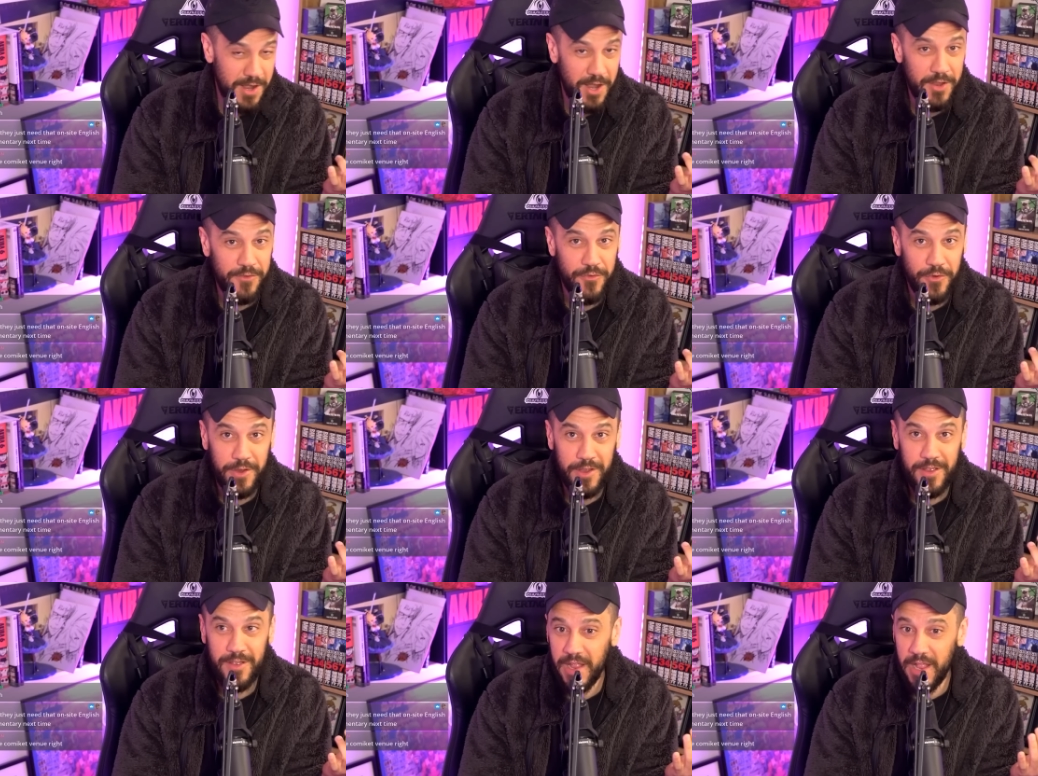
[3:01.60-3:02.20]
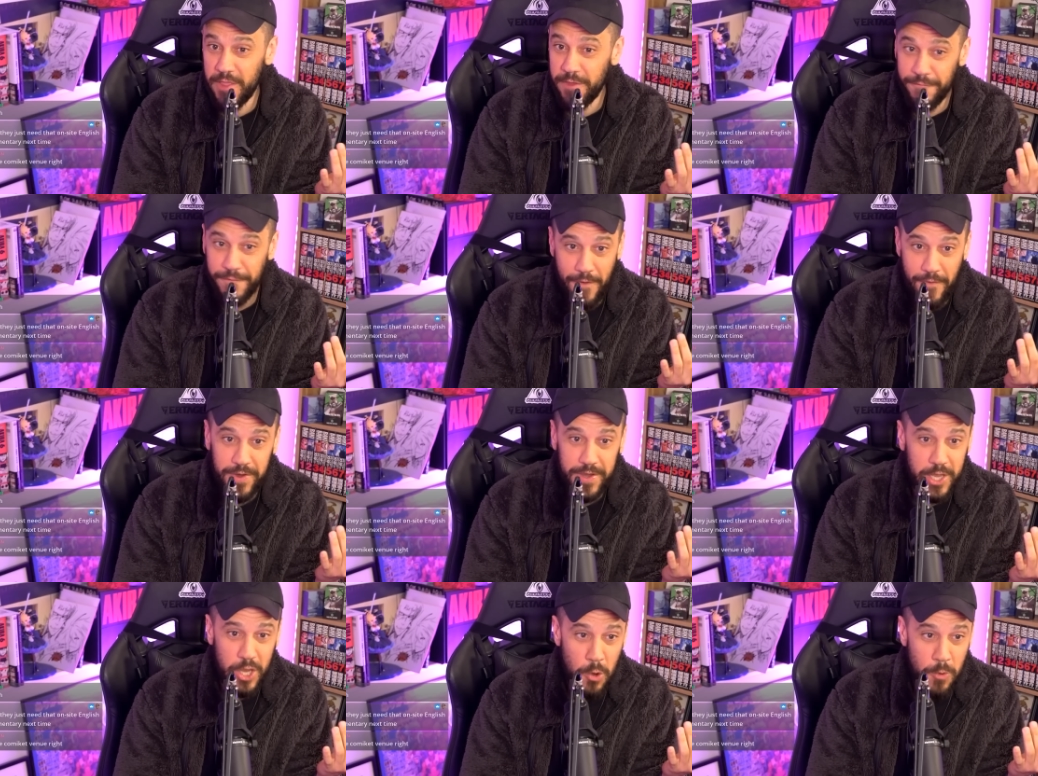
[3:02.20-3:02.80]
country. It's
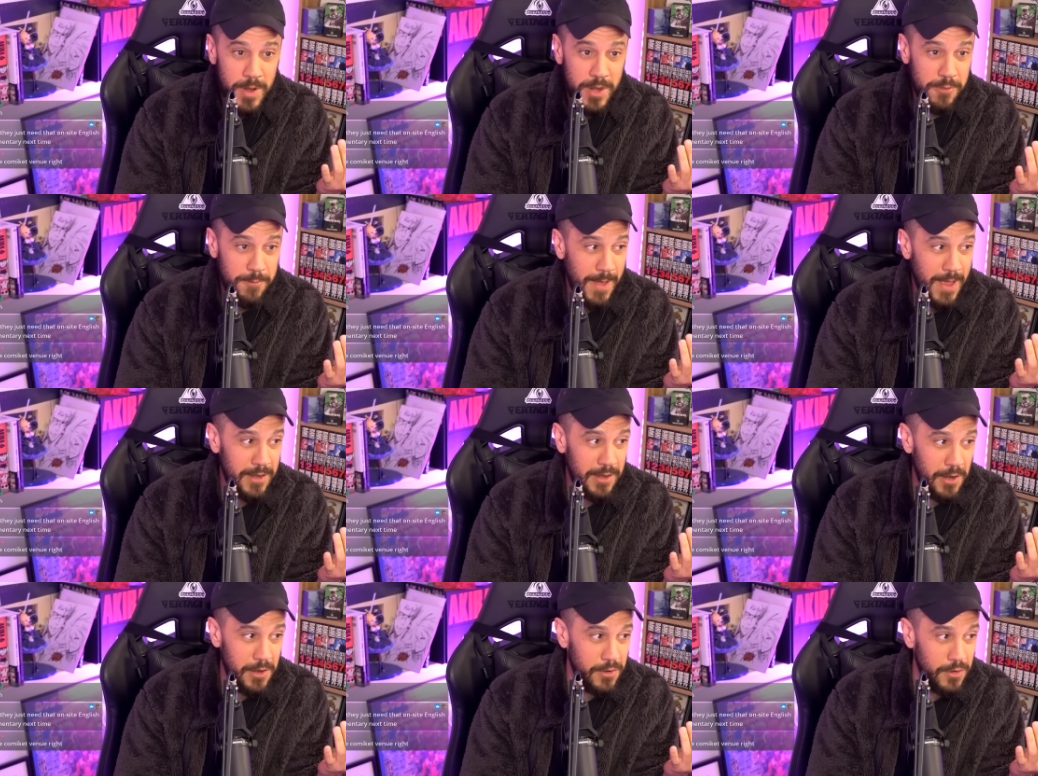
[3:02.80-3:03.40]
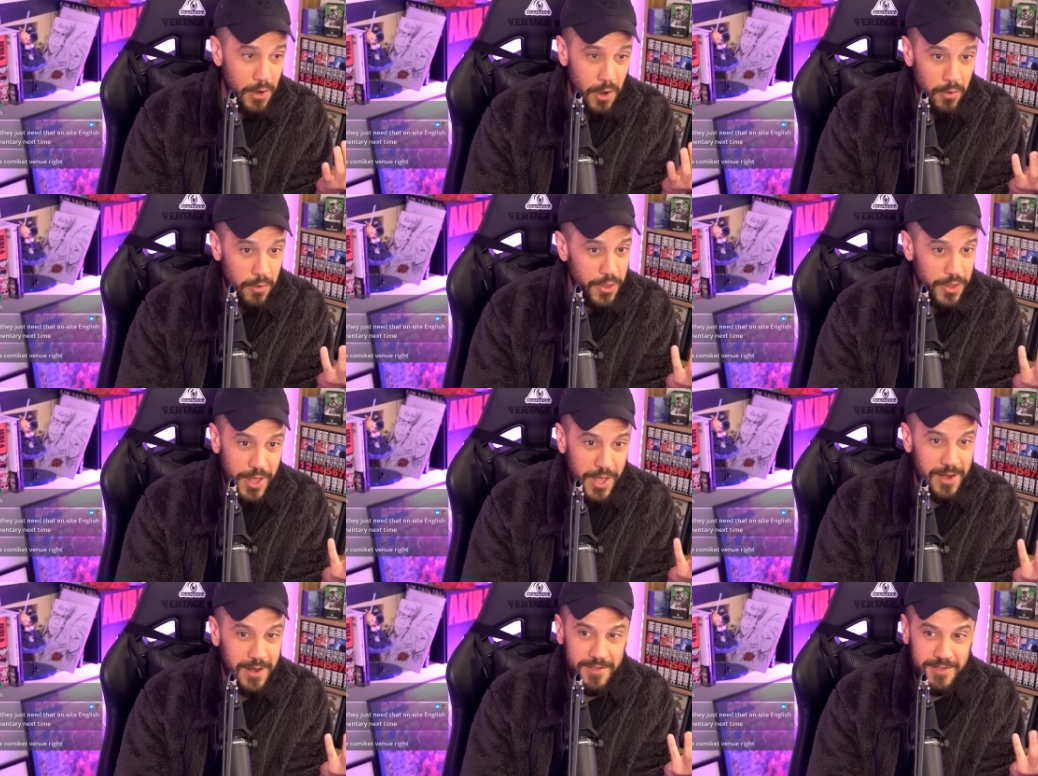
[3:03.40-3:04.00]
very humid in Japan. No, no
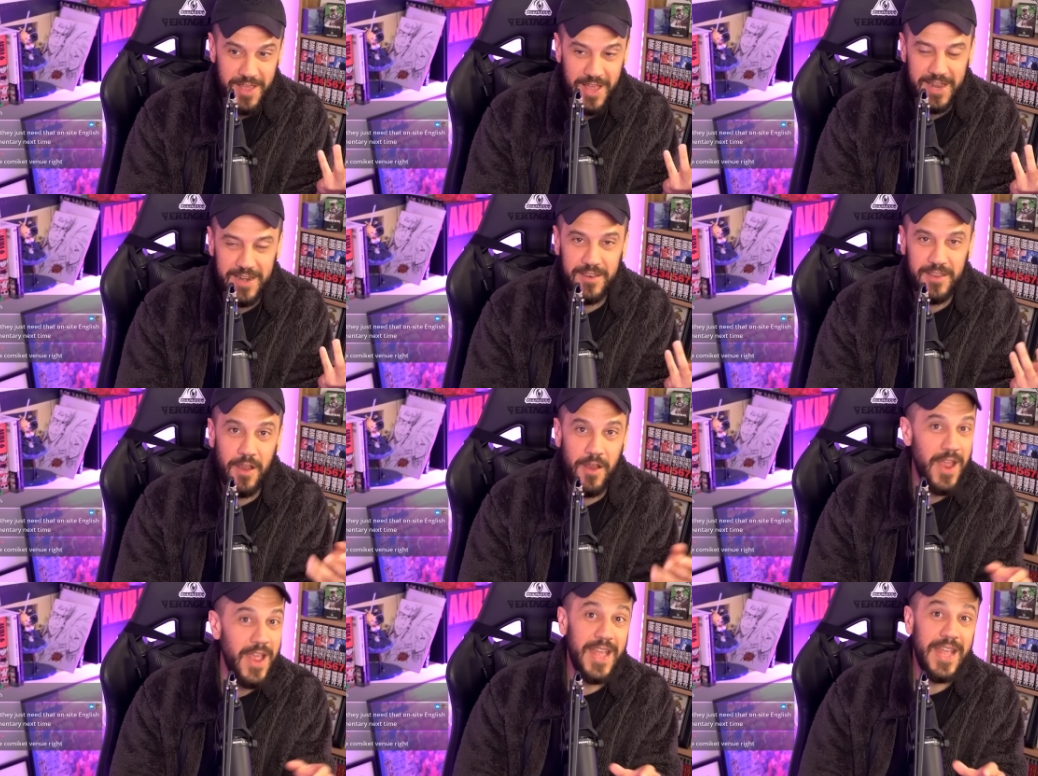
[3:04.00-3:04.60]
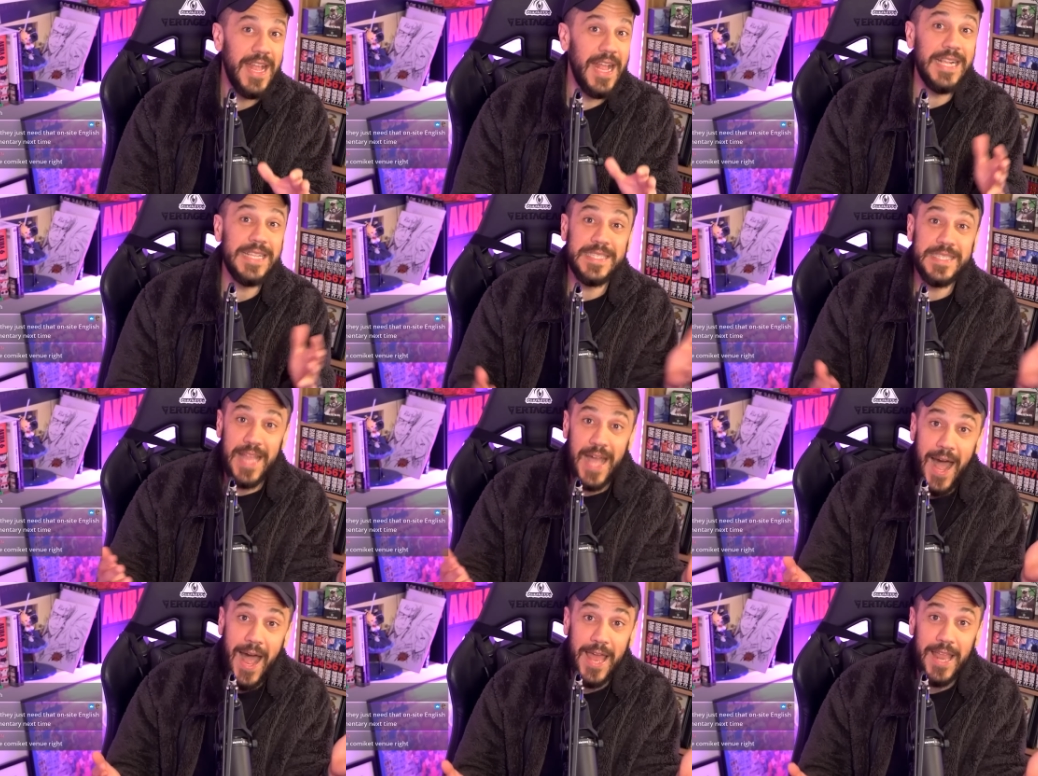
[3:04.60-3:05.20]
shit, it's hot in there. It's
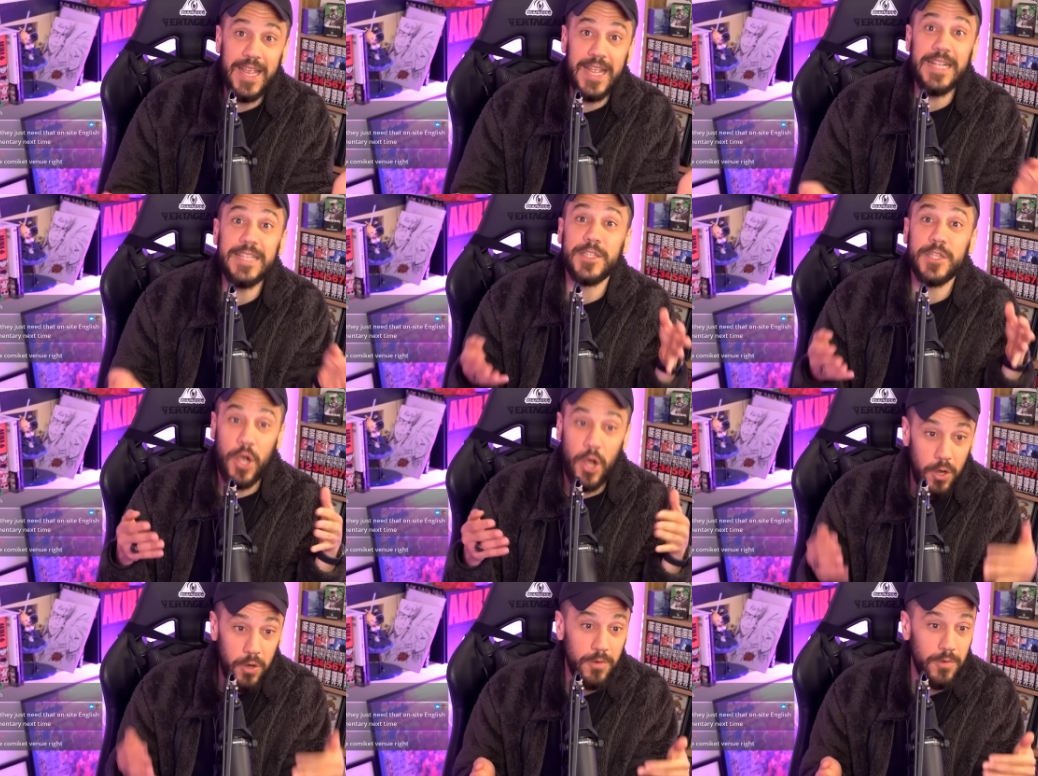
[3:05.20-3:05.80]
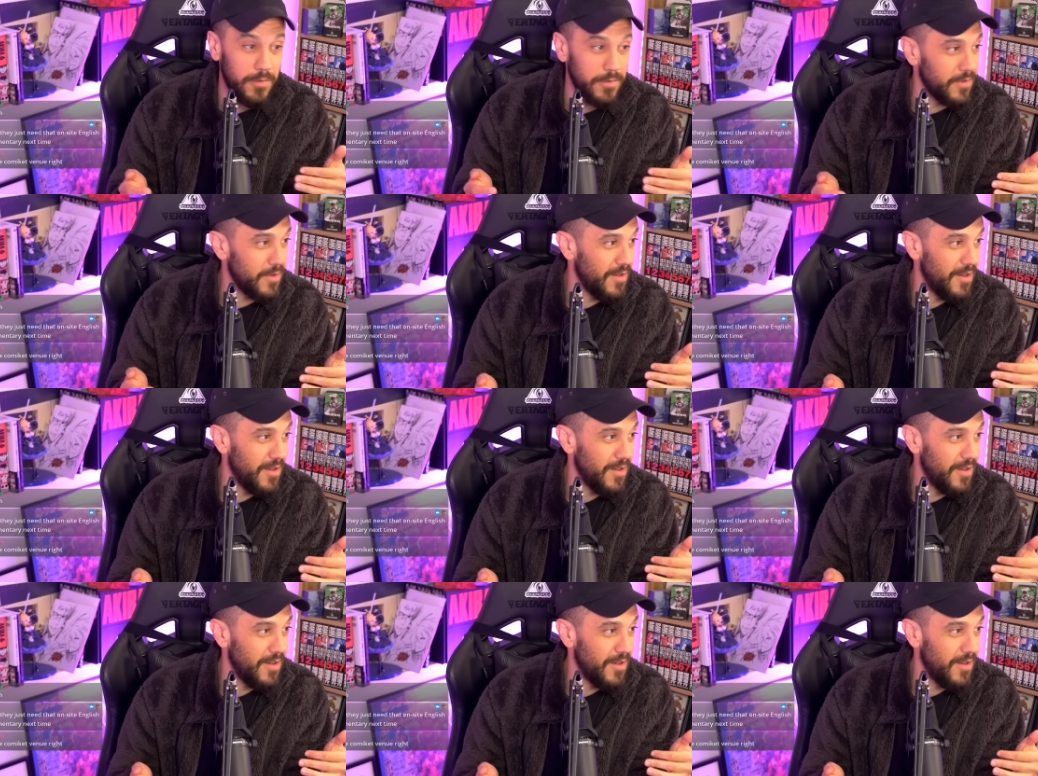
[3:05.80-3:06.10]
not, it's cold.